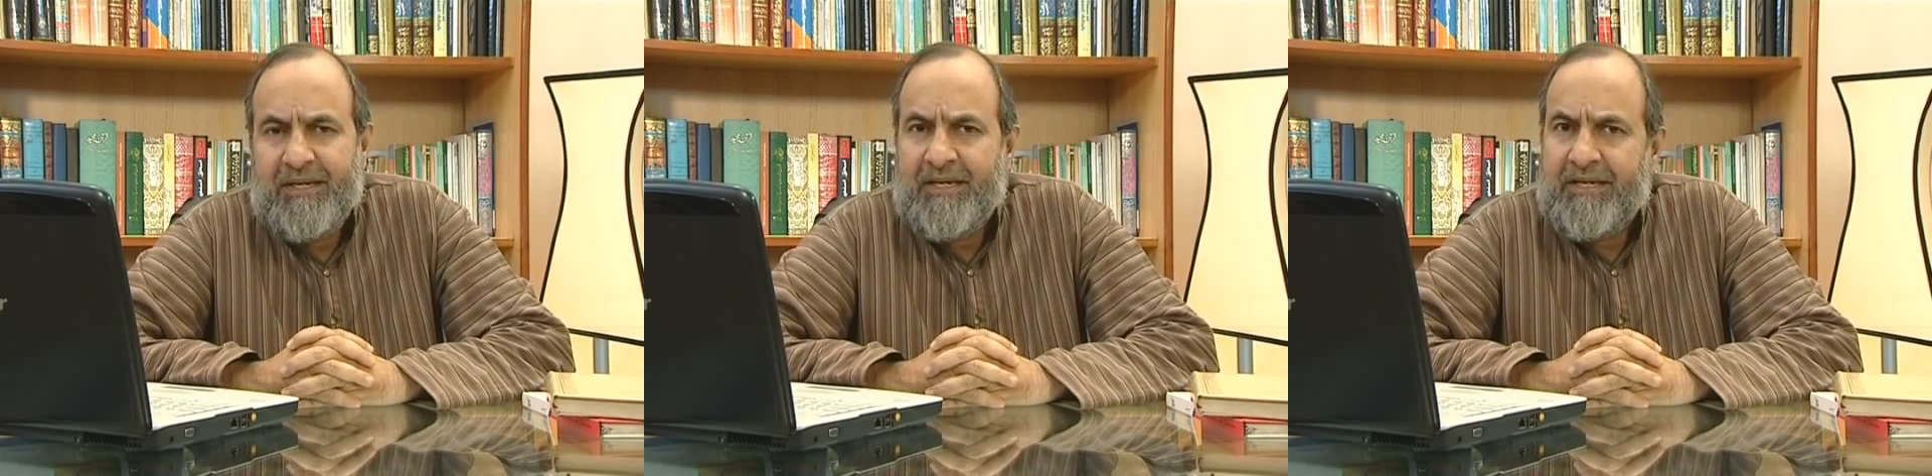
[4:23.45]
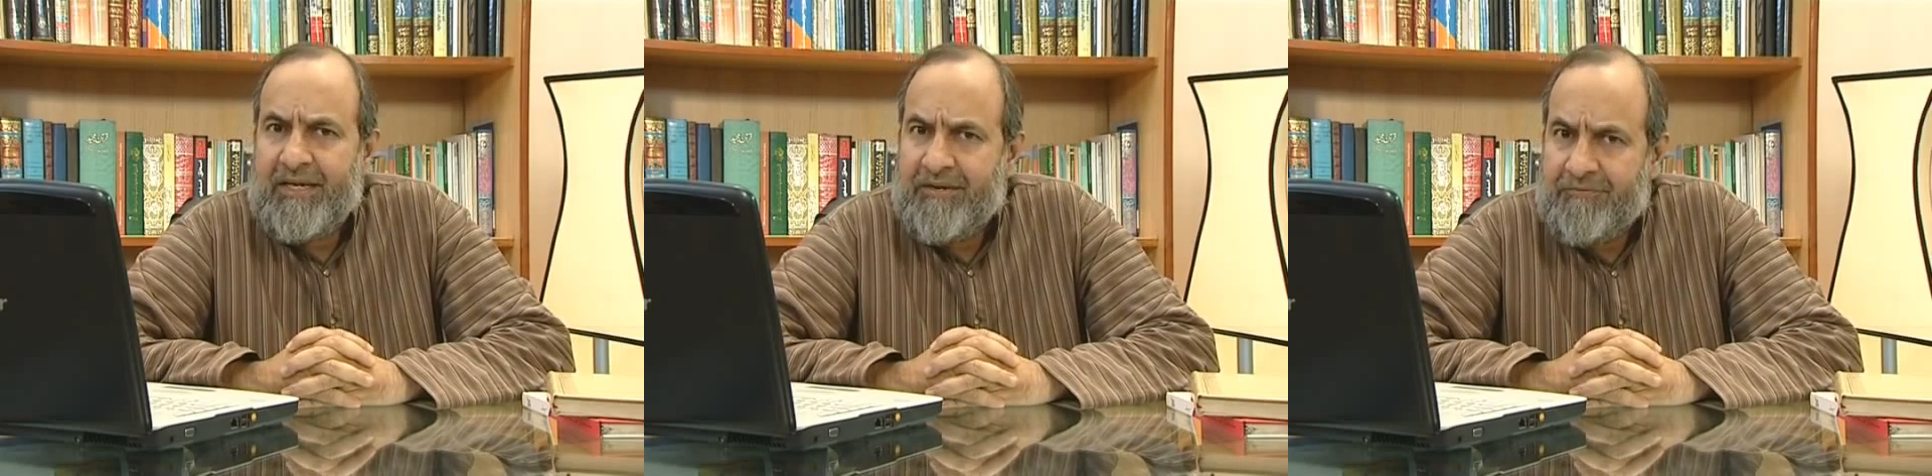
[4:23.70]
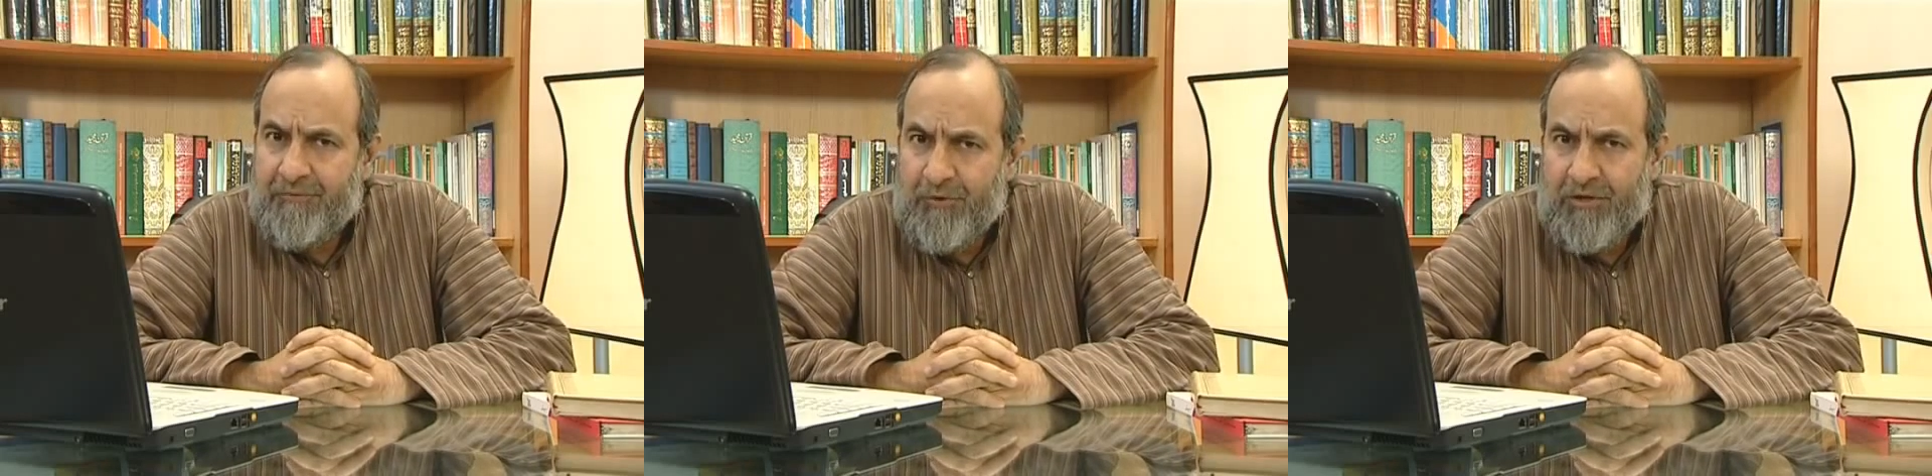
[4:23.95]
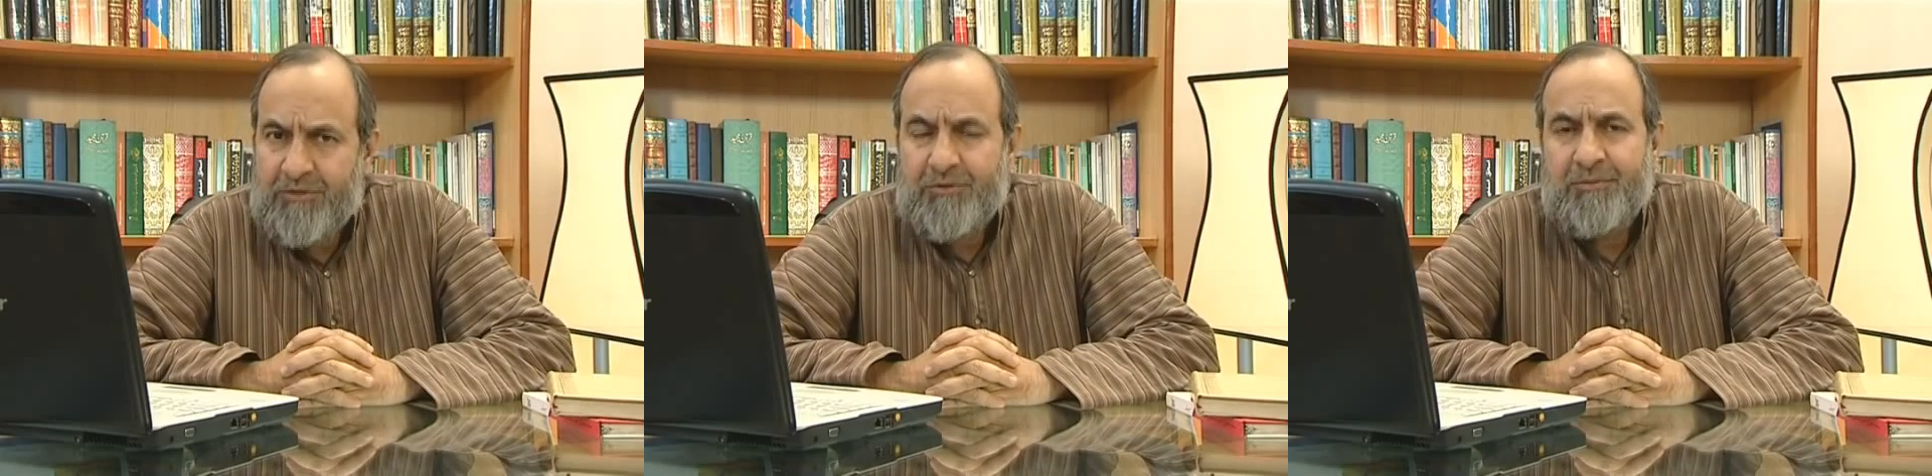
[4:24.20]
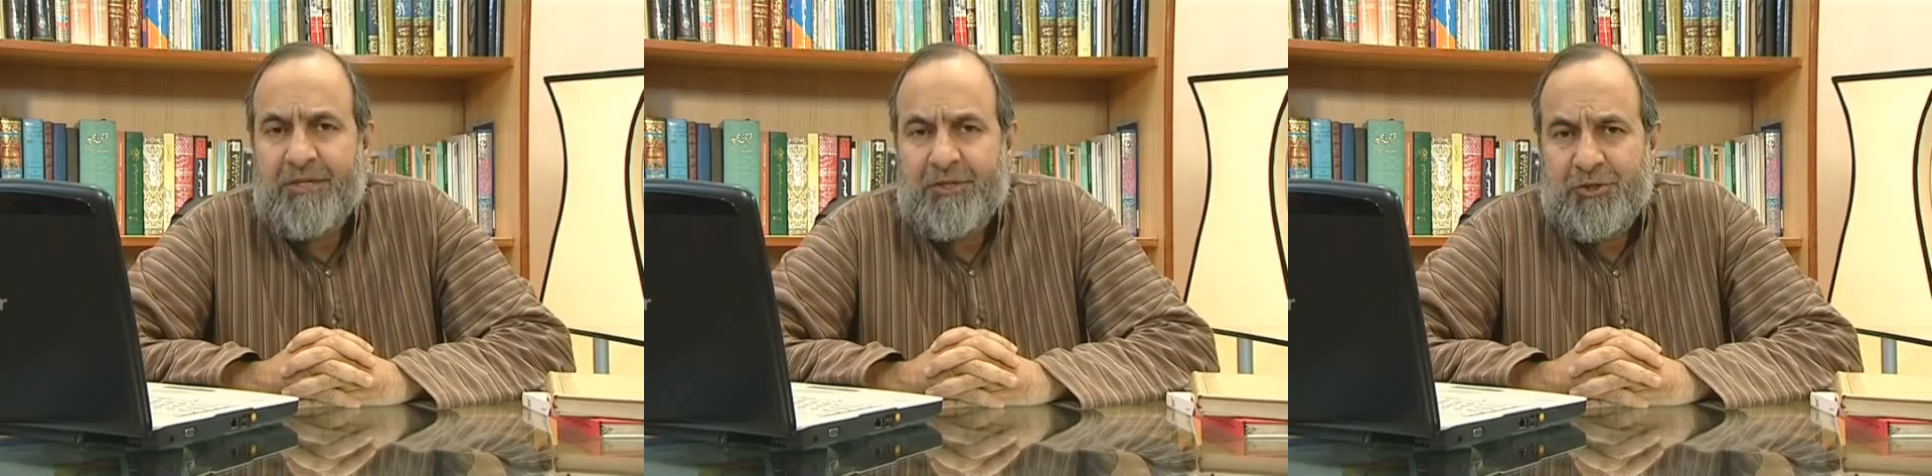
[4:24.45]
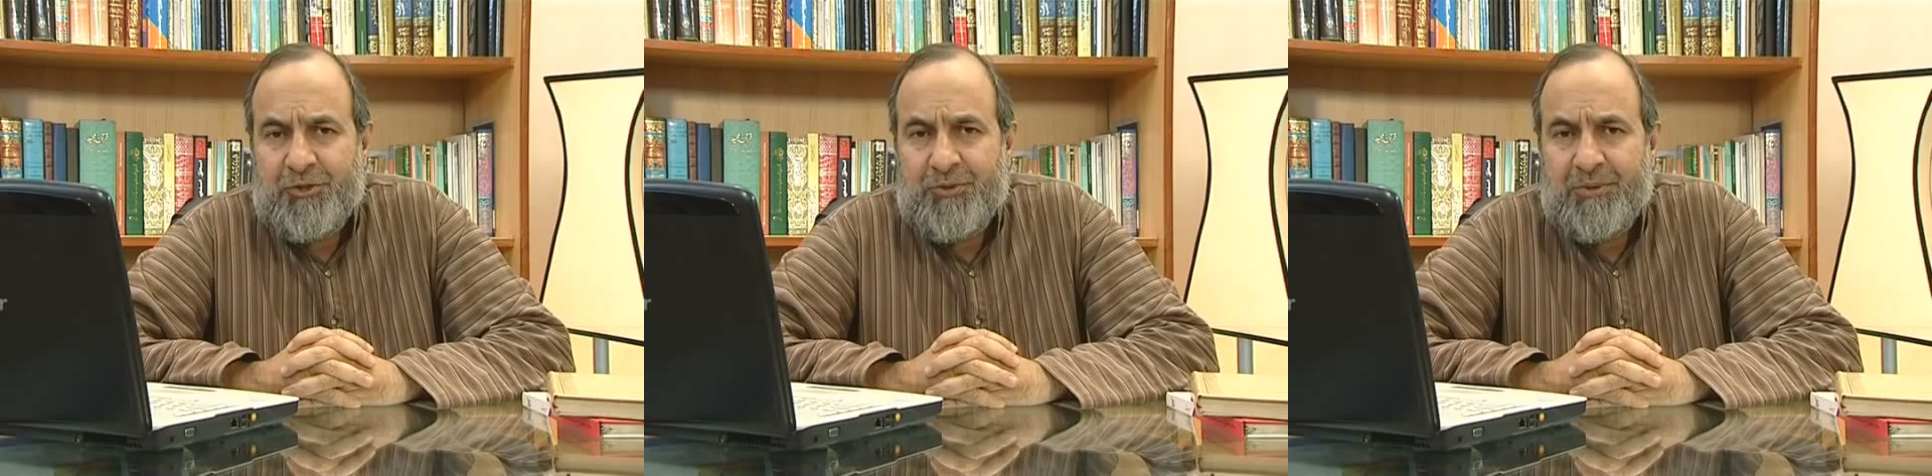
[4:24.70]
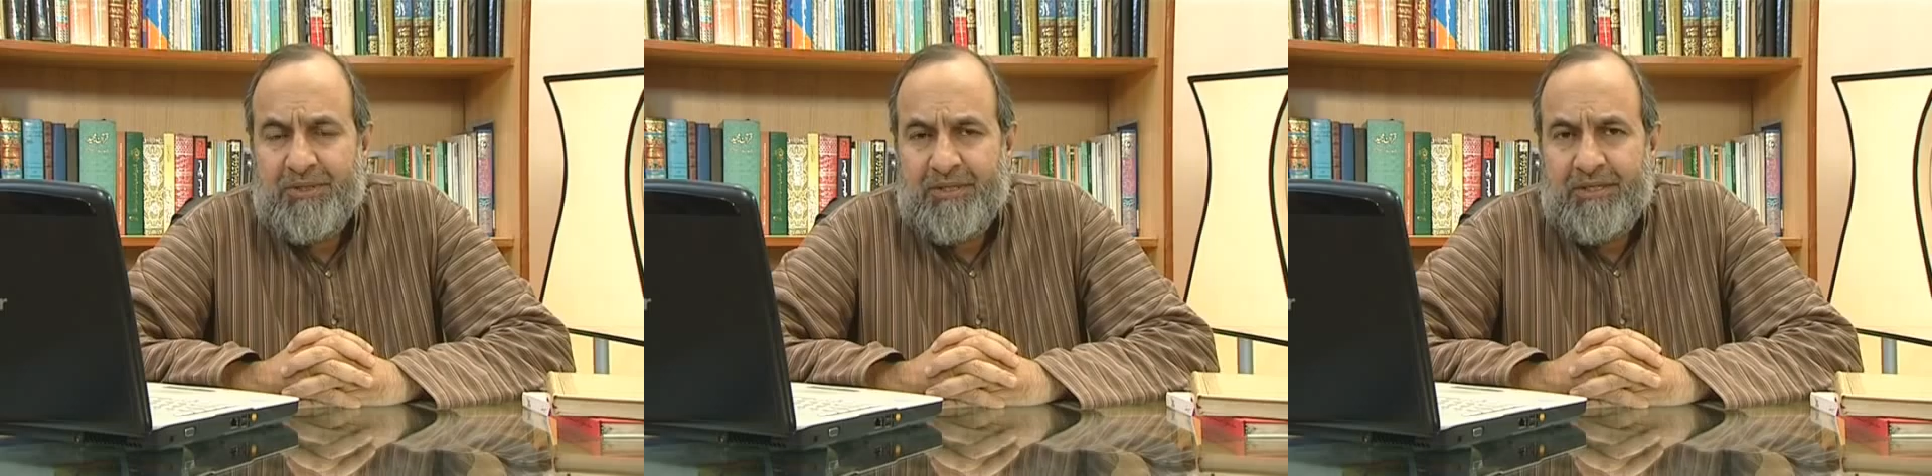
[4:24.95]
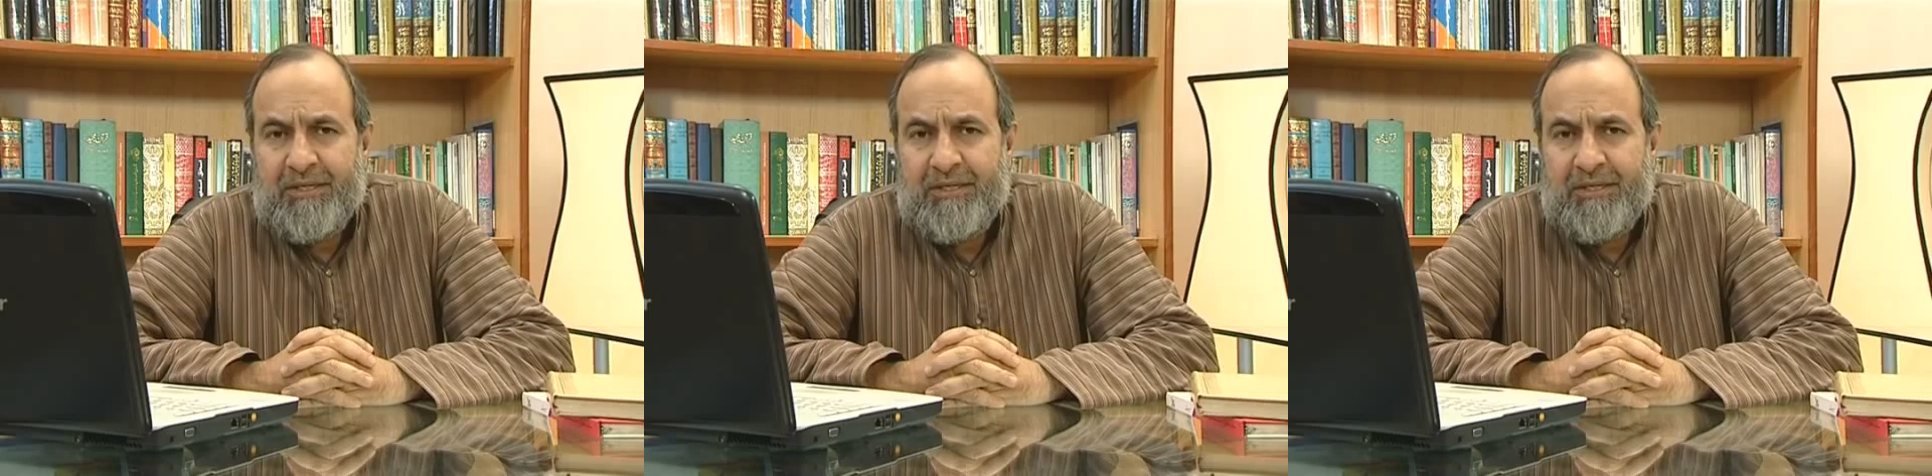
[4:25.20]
and I have got to make sure